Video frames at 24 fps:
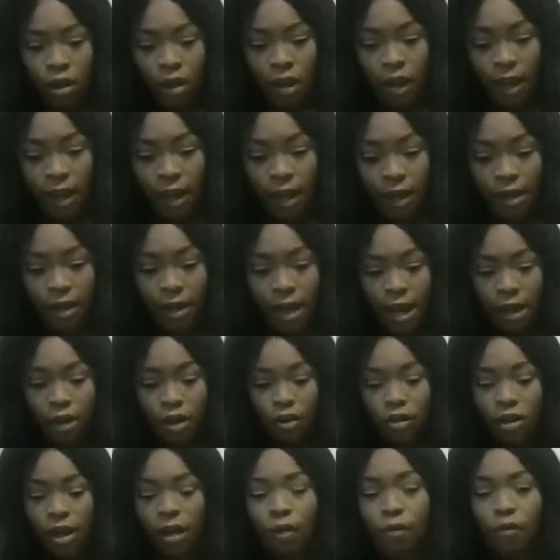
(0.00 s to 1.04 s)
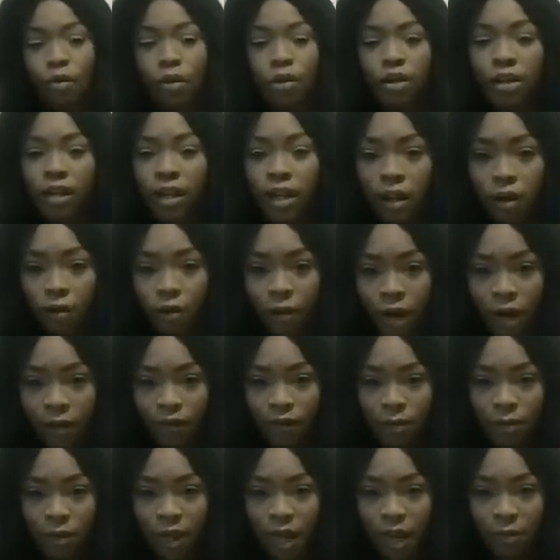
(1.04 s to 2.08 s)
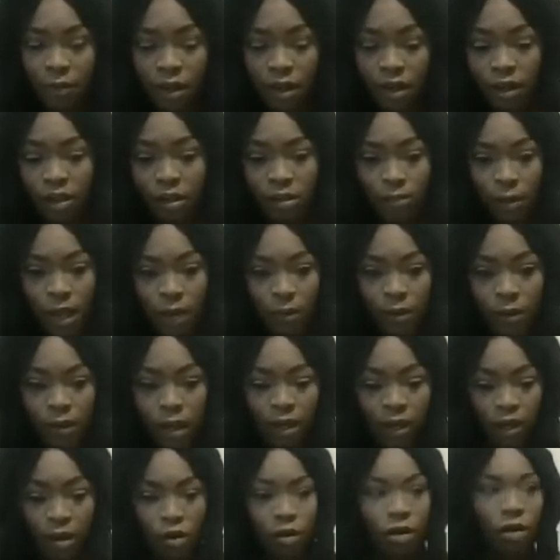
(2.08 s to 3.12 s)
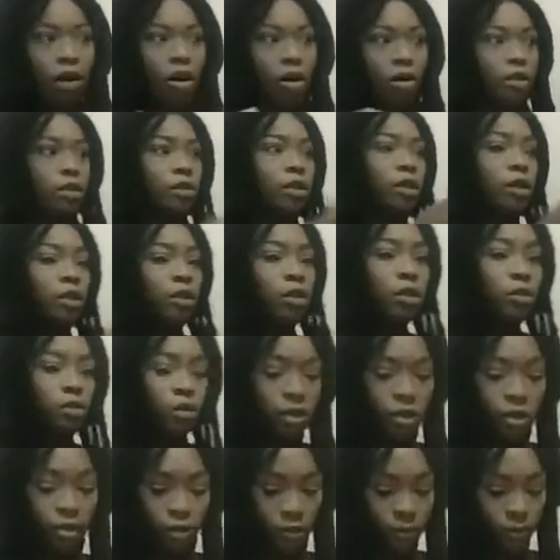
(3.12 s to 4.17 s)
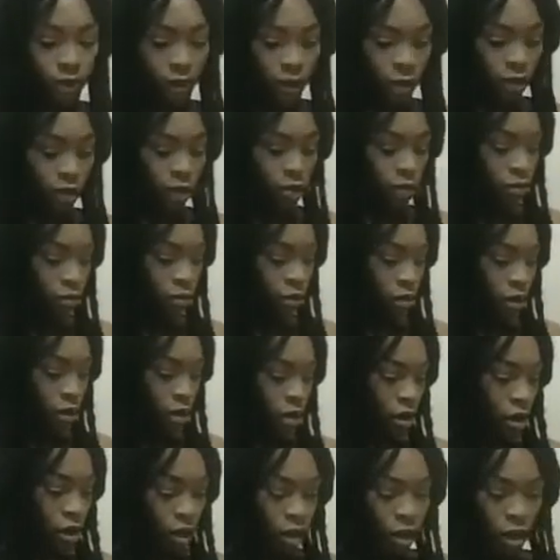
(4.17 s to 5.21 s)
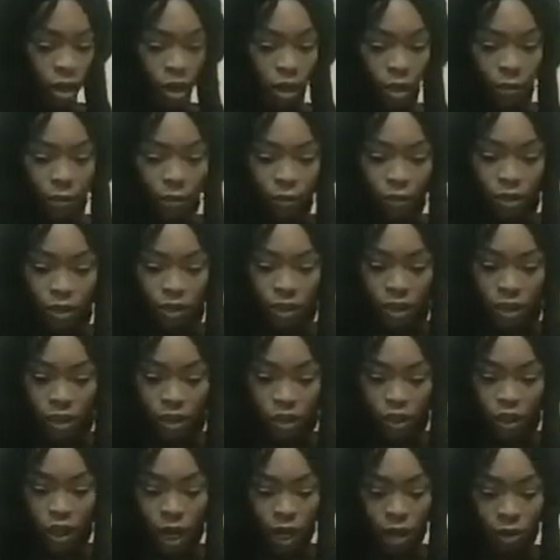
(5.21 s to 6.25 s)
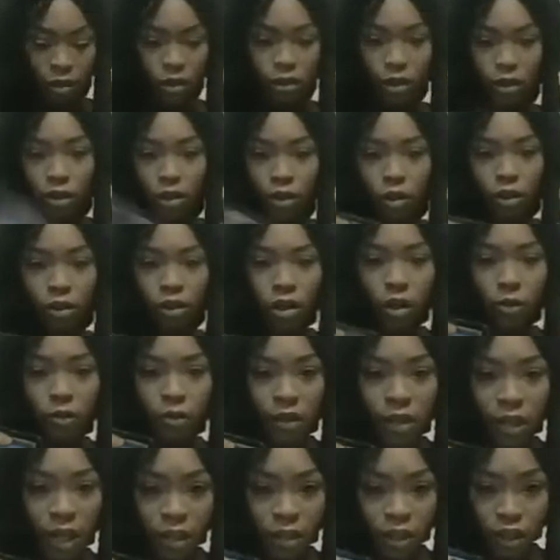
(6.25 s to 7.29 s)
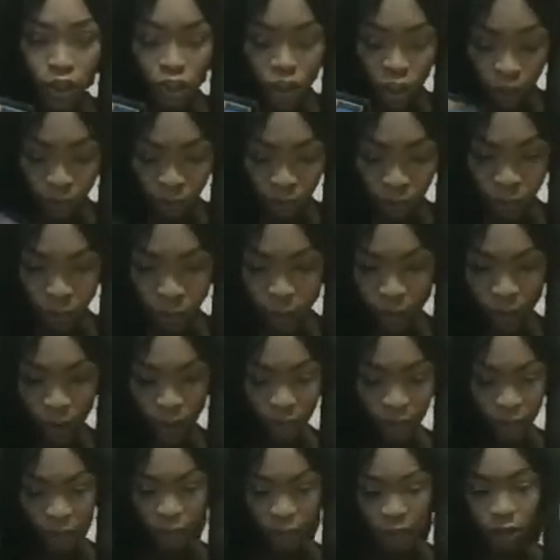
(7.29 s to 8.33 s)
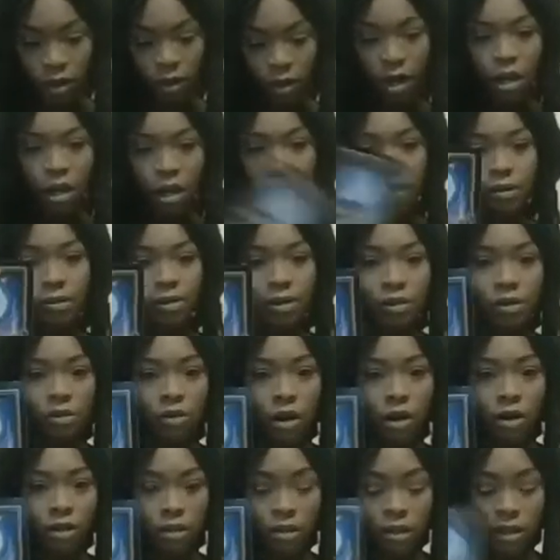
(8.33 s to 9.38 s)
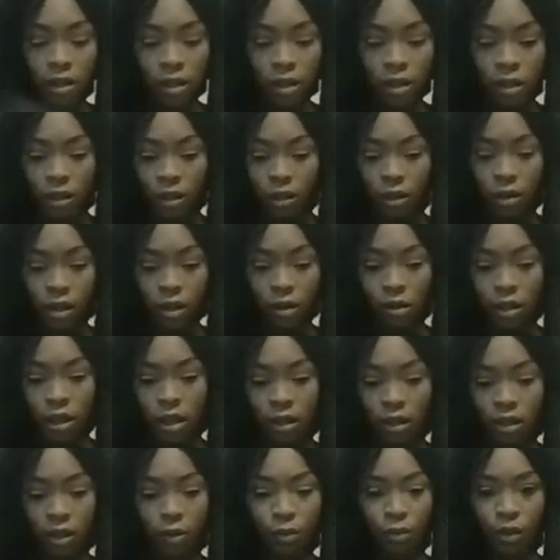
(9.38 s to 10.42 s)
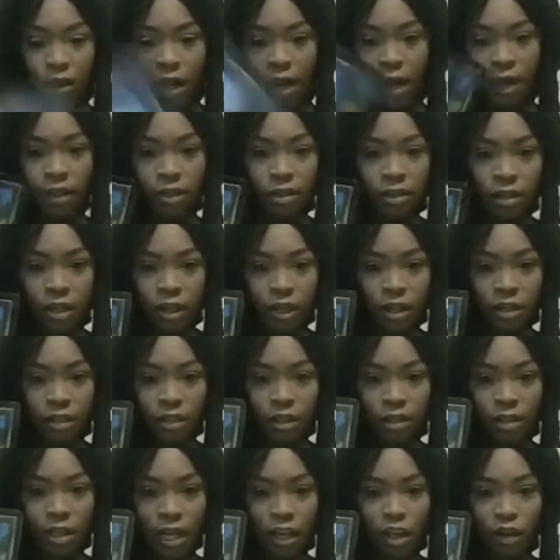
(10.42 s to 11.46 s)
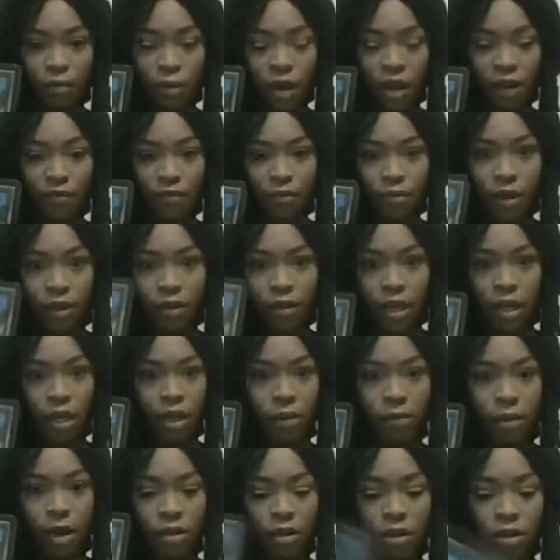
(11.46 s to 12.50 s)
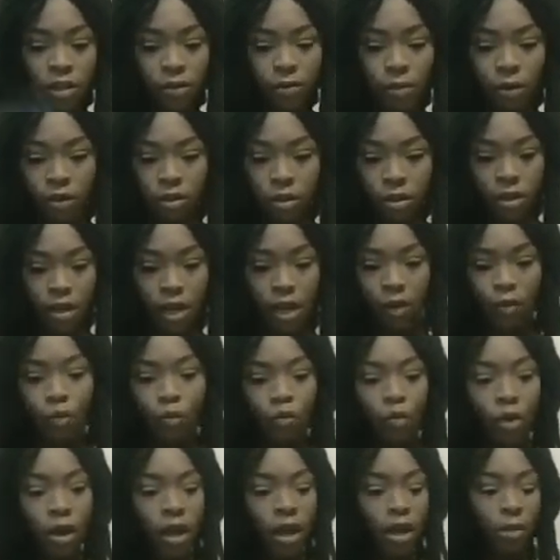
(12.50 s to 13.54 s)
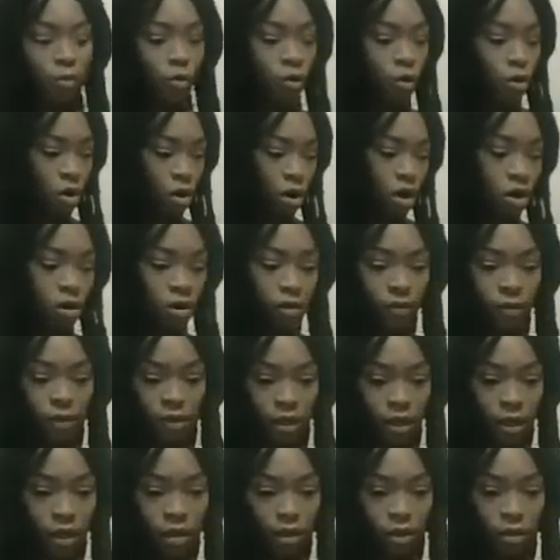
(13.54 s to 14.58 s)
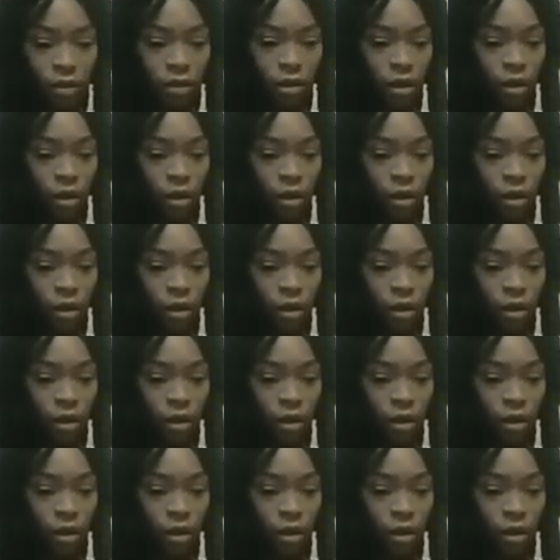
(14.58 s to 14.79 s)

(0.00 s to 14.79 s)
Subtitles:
And now you're like wanting to get away from that because maybe like your heart is telling you to do something else. With this childhood, you know, relationship from the past here, because it's starting to, you know, illuminate things. It's like you might even be thinking about this person like way more all of a sudden,